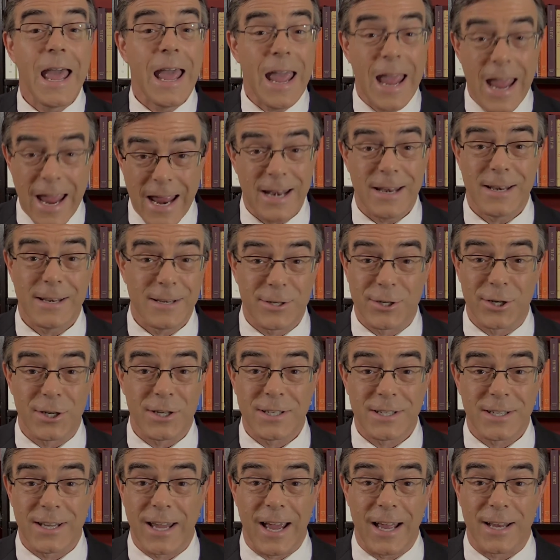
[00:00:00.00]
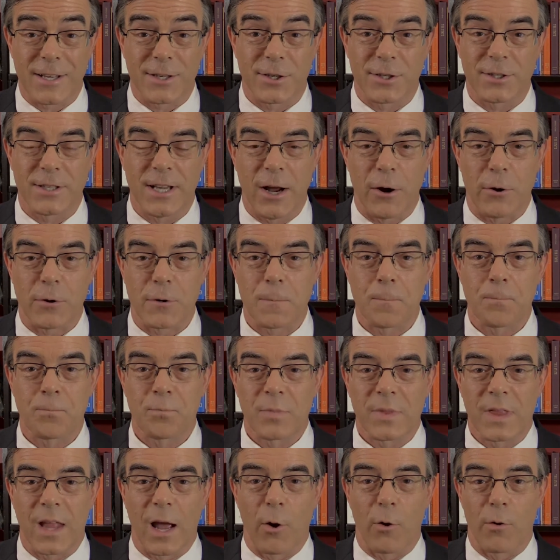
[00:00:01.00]
It just cancels out.
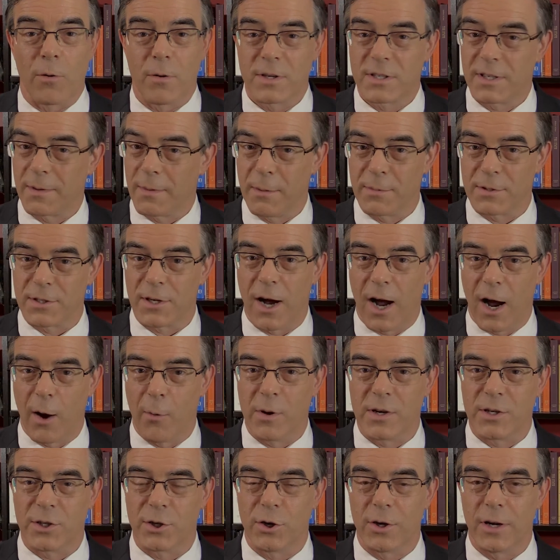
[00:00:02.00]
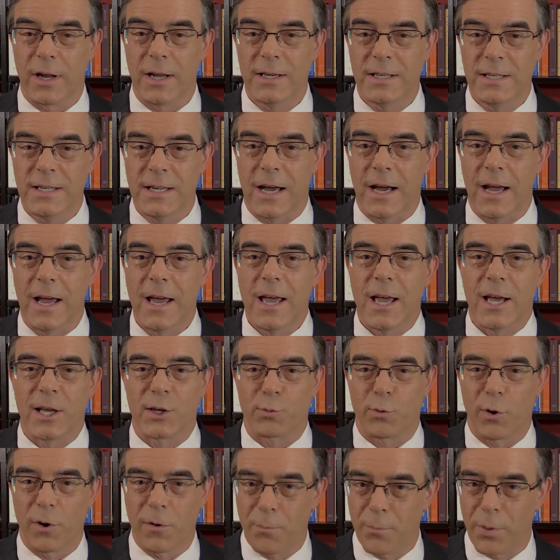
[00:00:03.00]
Now, sometimes a highway is a good idea. It's
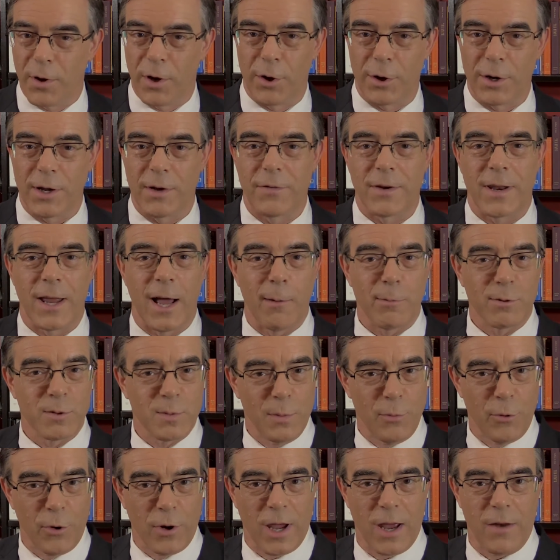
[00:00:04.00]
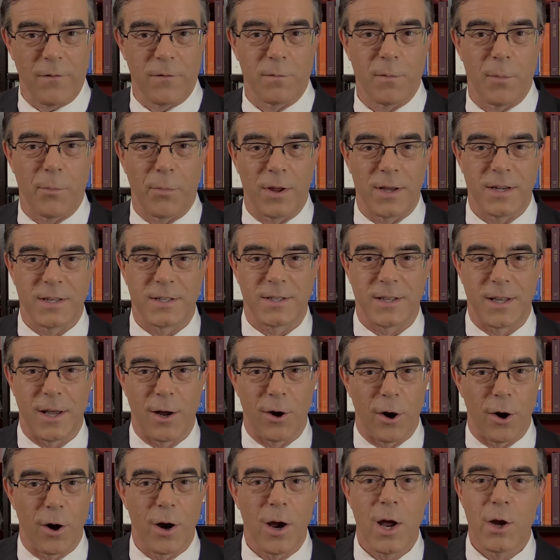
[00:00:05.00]
worth building if it helps people get from a place they
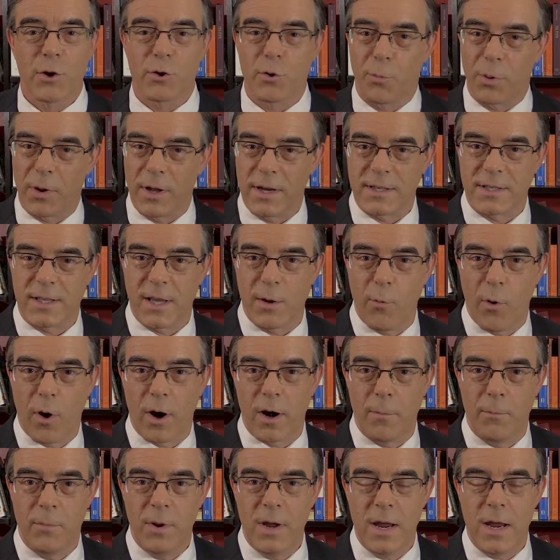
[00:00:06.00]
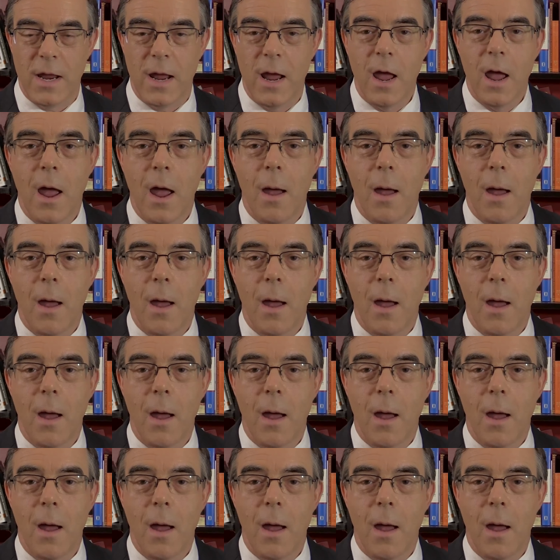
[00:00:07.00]
are to a place they want to be.